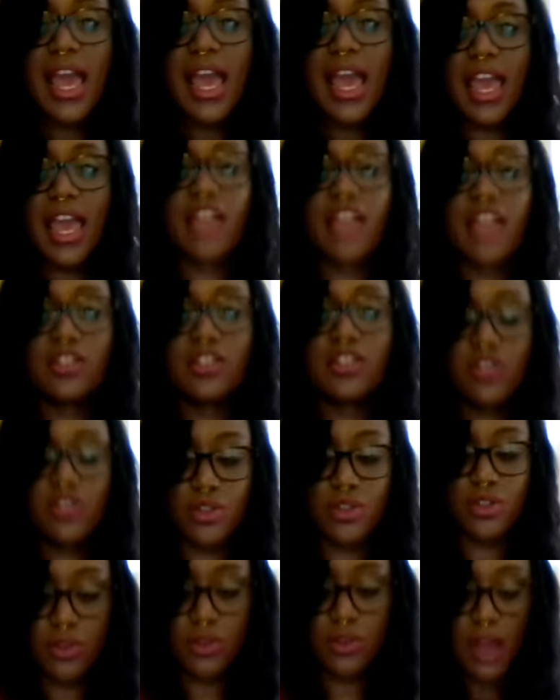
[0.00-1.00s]

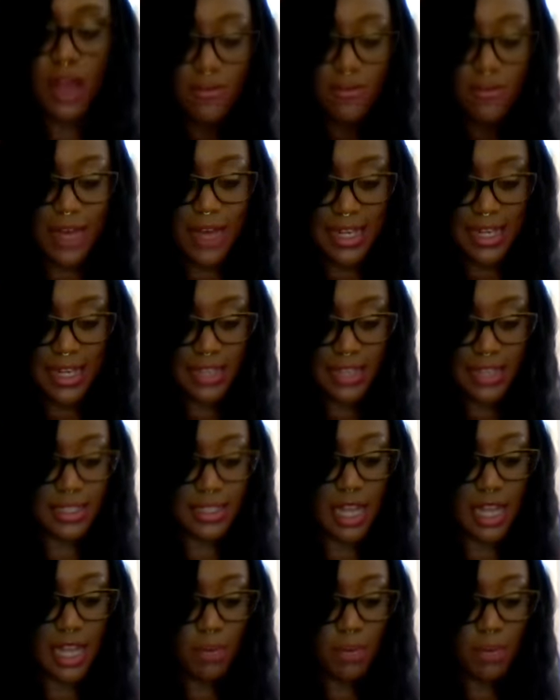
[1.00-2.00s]
into finances
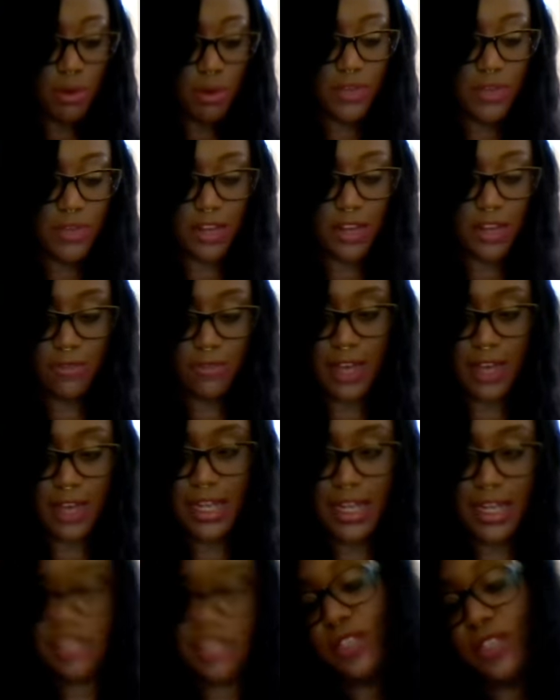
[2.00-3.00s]
and improving your
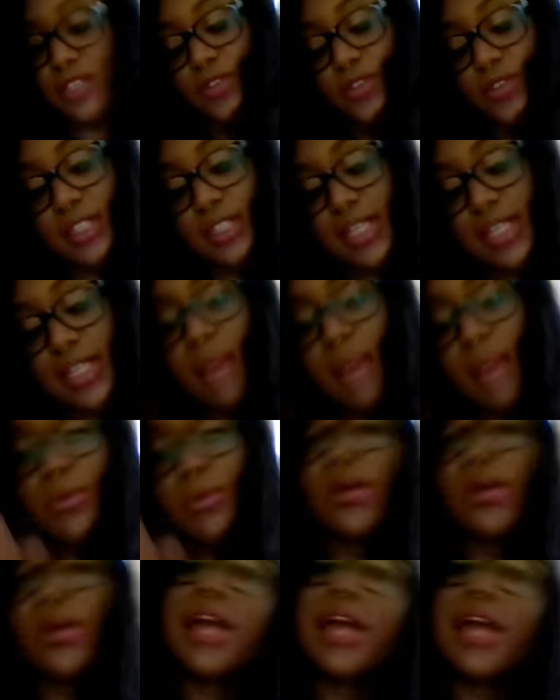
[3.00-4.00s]
finances. For
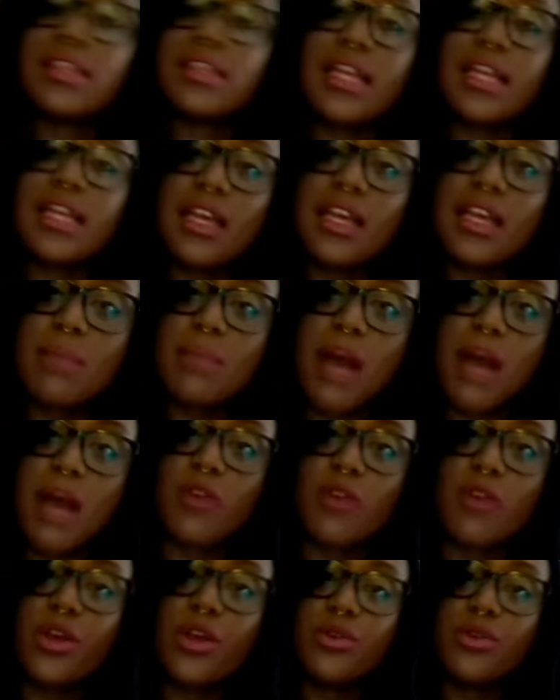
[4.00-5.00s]
example, thinking
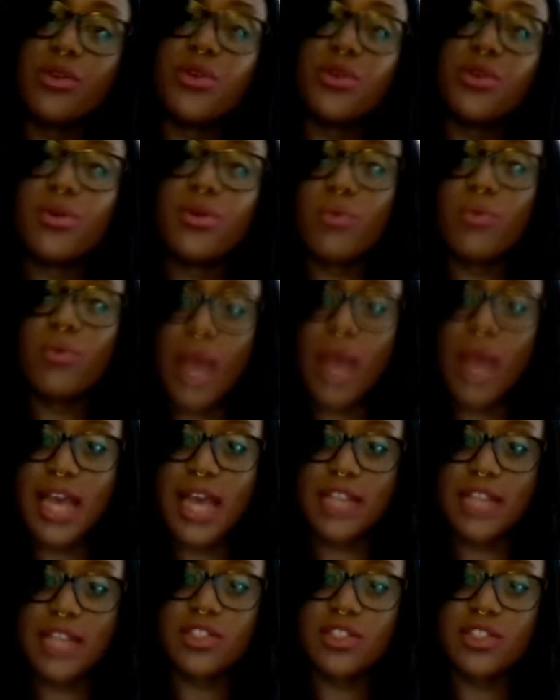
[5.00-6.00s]
about new
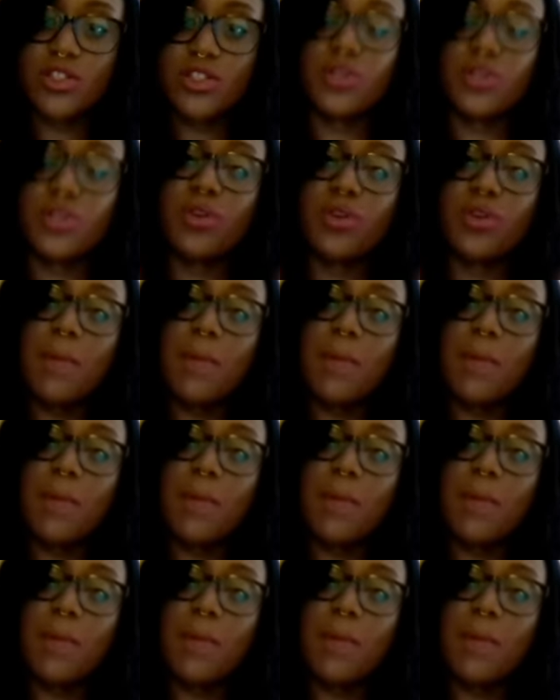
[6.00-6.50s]
ways to